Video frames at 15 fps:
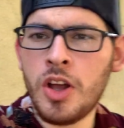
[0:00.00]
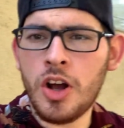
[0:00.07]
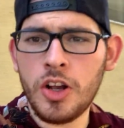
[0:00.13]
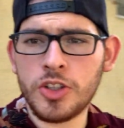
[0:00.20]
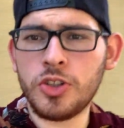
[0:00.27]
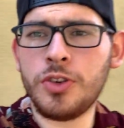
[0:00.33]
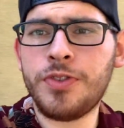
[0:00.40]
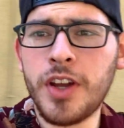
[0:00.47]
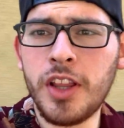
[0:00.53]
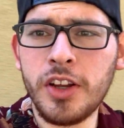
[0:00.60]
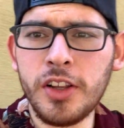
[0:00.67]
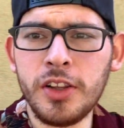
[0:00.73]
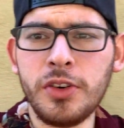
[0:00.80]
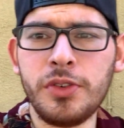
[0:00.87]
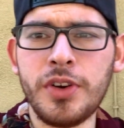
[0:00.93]
Also, if I
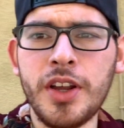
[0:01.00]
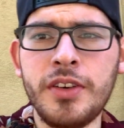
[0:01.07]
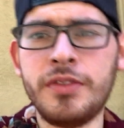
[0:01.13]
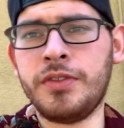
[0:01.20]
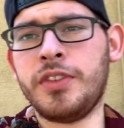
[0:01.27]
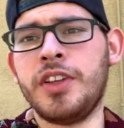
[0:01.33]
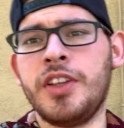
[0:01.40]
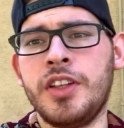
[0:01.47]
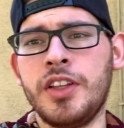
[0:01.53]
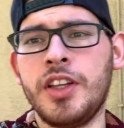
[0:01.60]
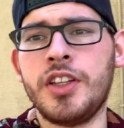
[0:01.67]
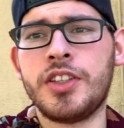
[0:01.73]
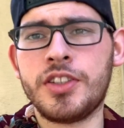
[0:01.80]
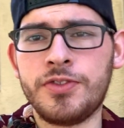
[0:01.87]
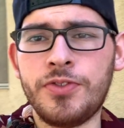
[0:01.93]
look a little red,
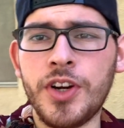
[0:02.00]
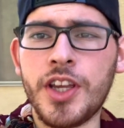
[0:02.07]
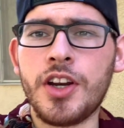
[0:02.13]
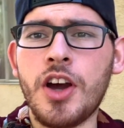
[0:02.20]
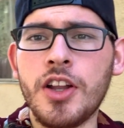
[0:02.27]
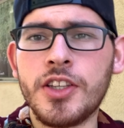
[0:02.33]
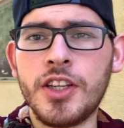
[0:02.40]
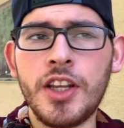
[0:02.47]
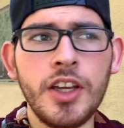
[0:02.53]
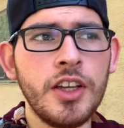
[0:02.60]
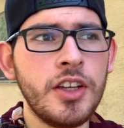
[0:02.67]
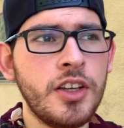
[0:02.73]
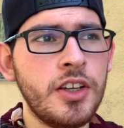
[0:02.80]
it's freaking hot today.